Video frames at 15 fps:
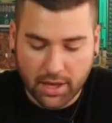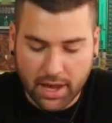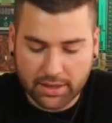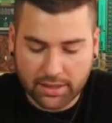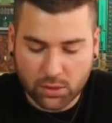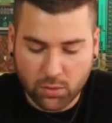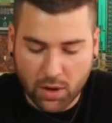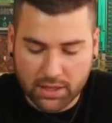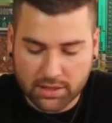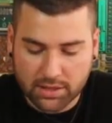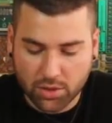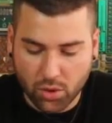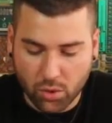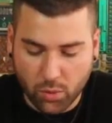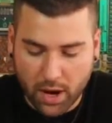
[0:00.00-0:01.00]

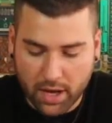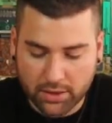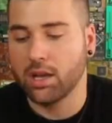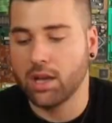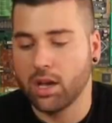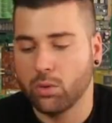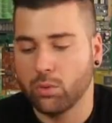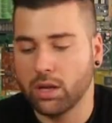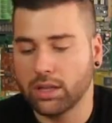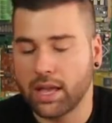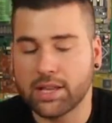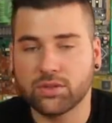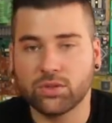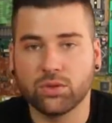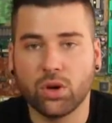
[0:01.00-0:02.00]
8101? Well,
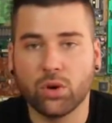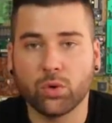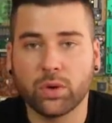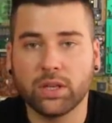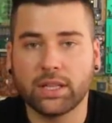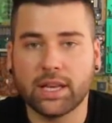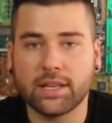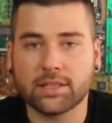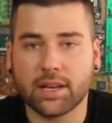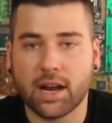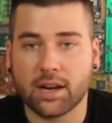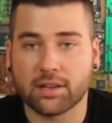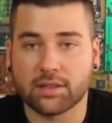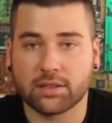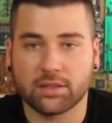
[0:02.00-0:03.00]
as you know, relays
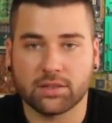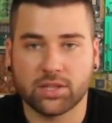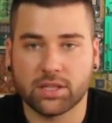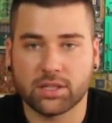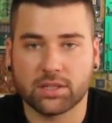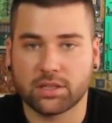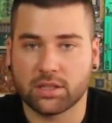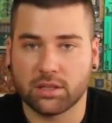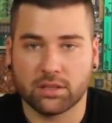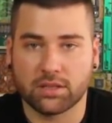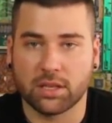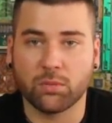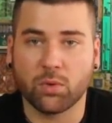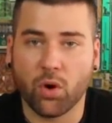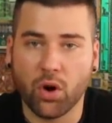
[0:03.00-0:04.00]
are just
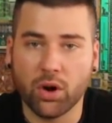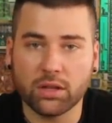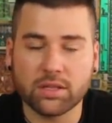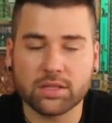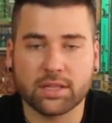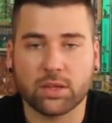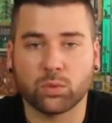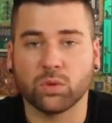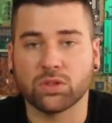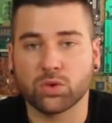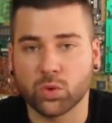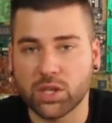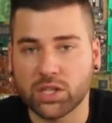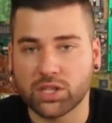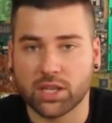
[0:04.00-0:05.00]
some coils that will
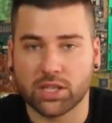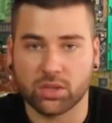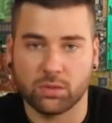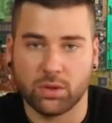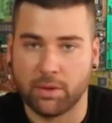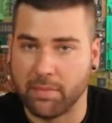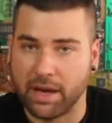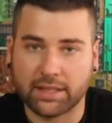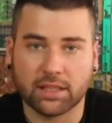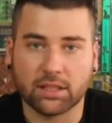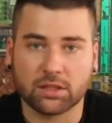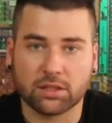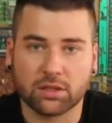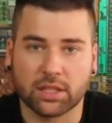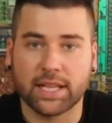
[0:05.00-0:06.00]
switch as a
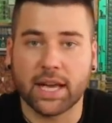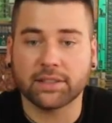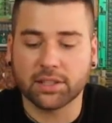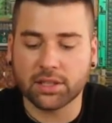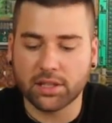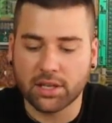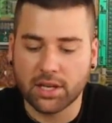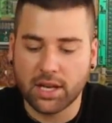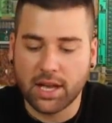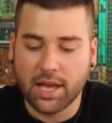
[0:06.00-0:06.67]
metal connector.